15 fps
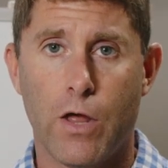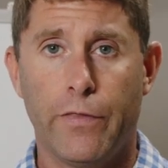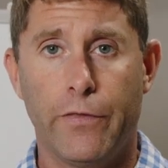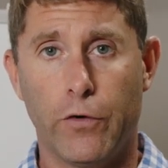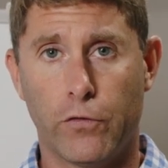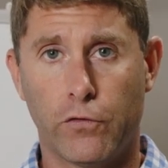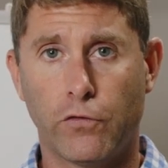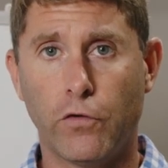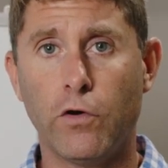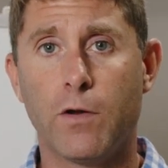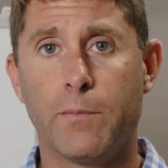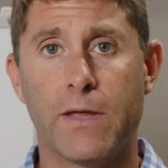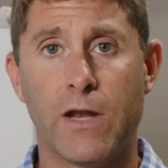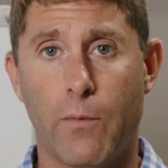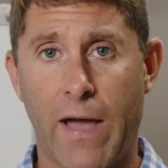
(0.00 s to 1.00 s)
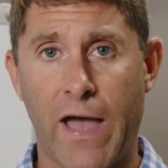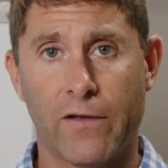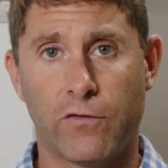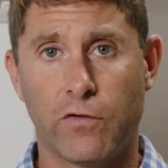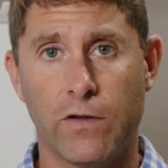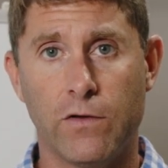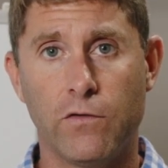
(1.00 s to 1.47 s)
There are certain amino
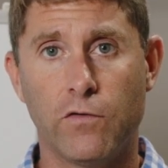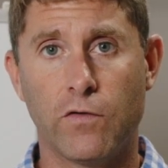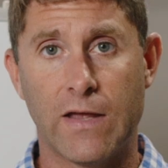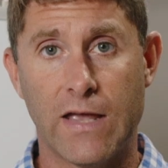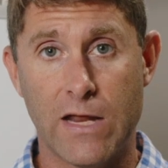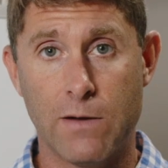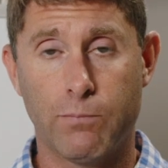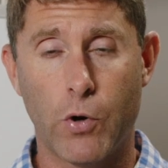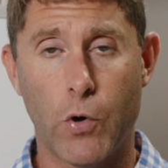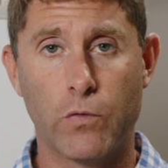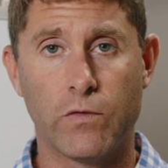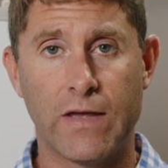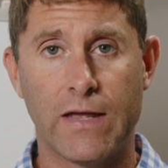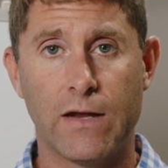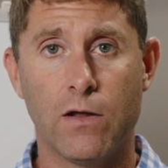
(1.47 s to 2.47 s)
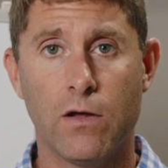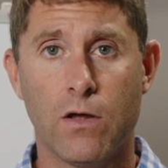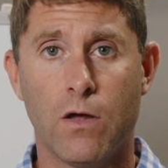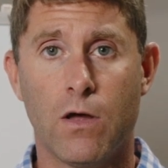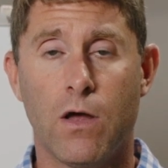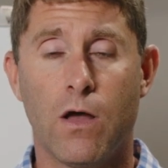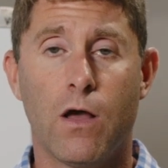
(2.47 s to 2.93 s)
acids in protein
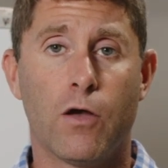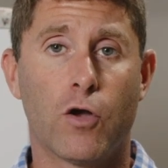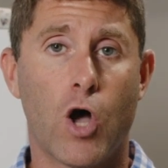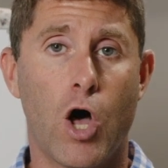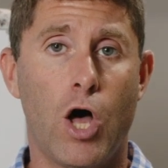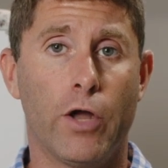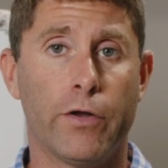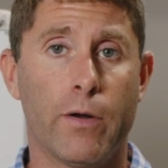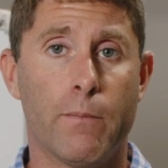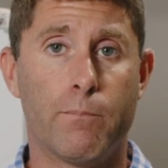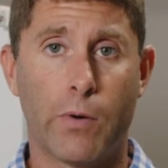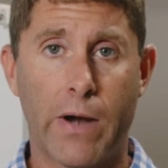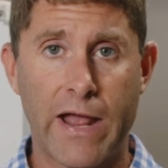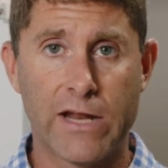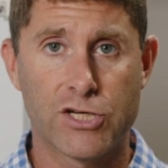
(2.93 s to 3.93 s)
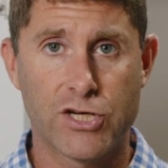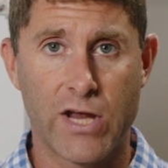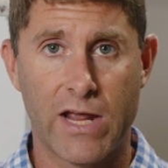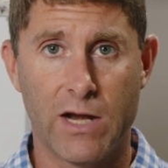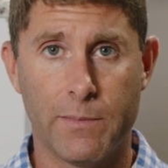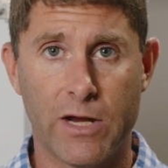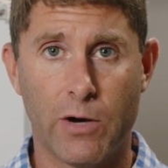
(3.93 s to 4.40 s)
called branch
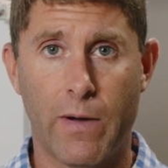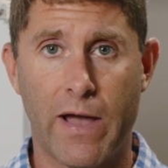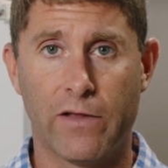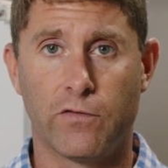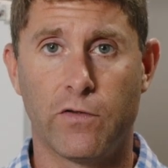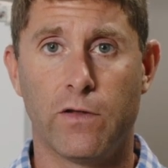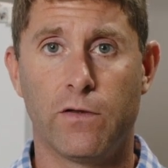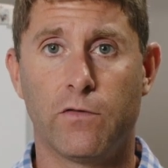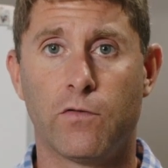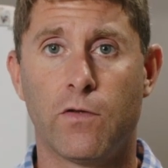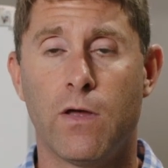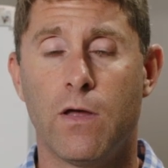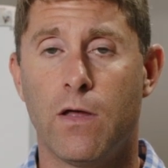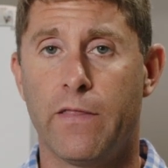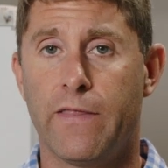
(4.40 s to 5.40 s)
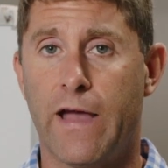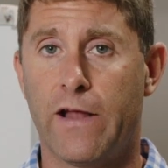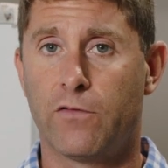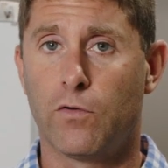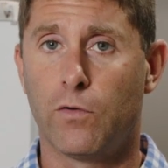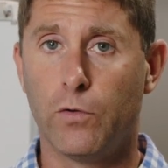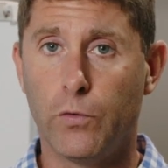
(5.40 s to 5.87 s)
chain amino acids.
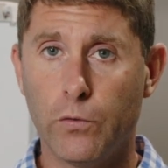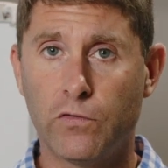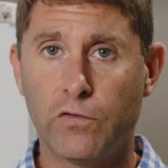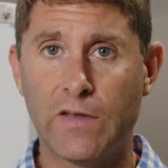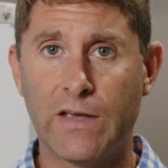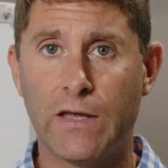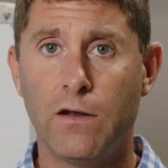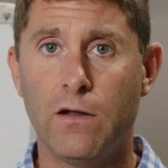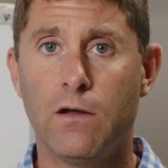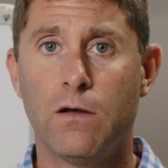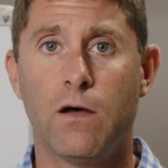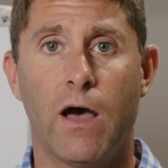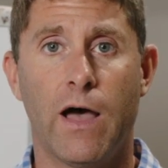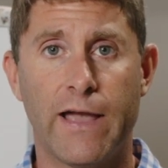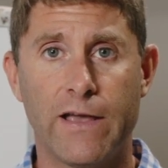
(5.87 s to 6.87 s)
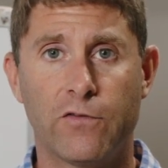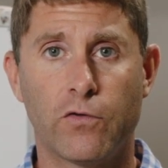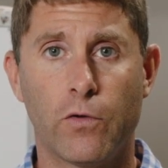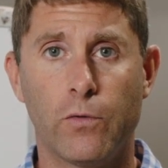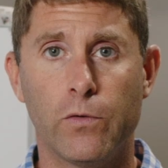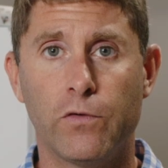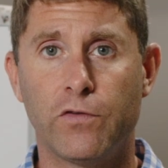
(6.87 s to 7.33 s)
That's leucine,
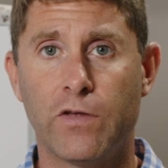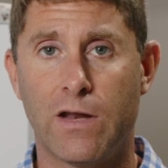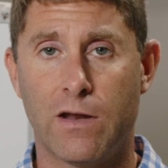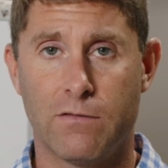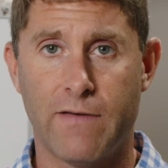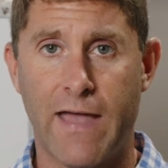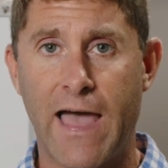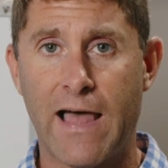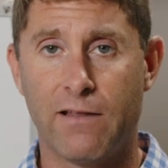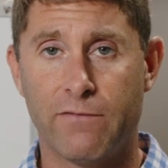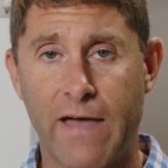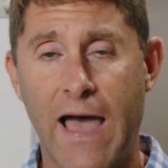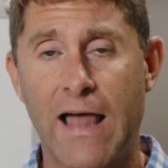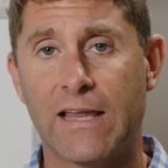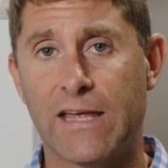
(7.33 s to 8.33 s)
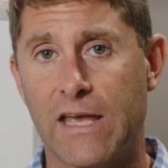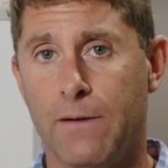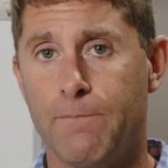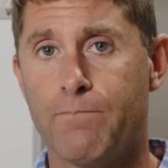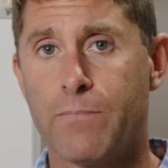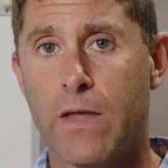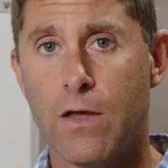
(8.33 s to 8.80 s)
isoleucine, and val
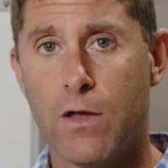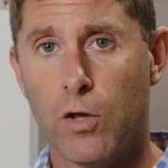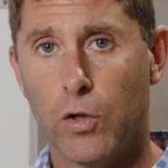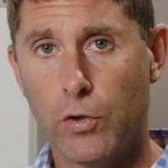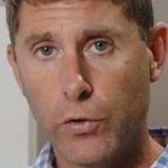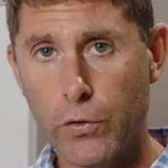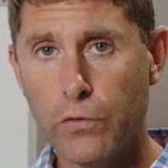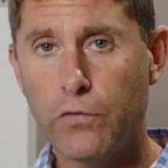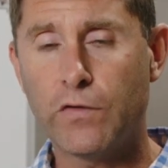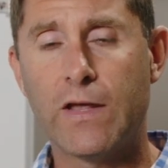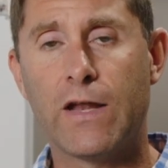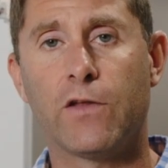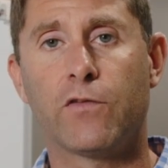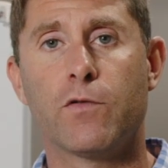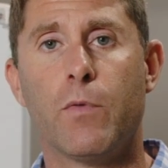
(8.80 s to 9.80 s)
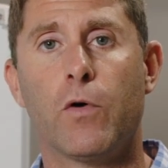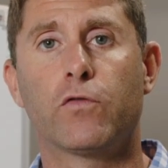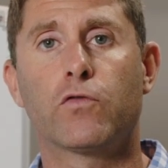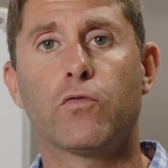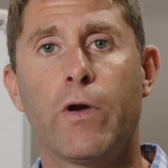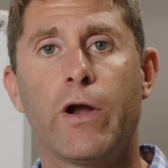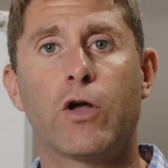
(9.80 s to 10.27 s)
valine. Leucine is the most
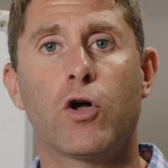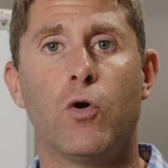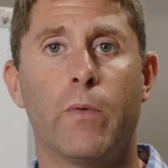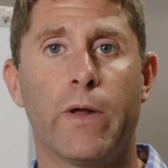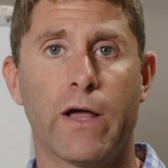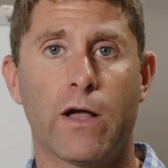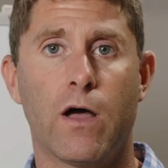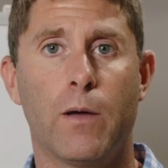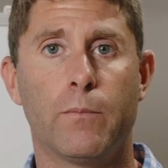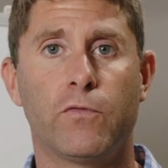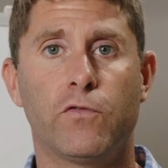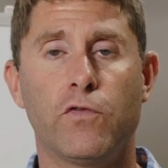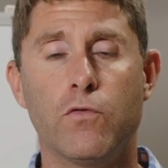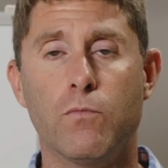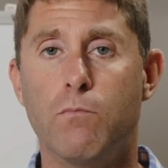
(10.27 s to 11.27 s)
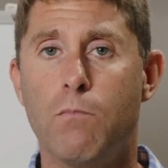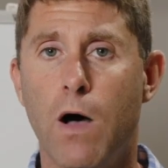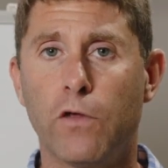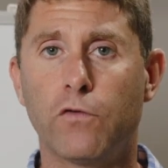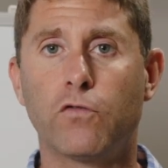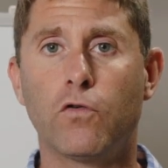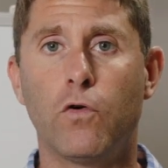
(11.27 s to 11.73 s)
critical when it comes to
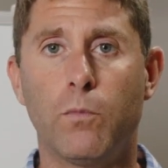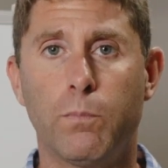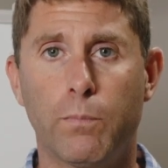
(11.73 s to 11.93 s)
muscle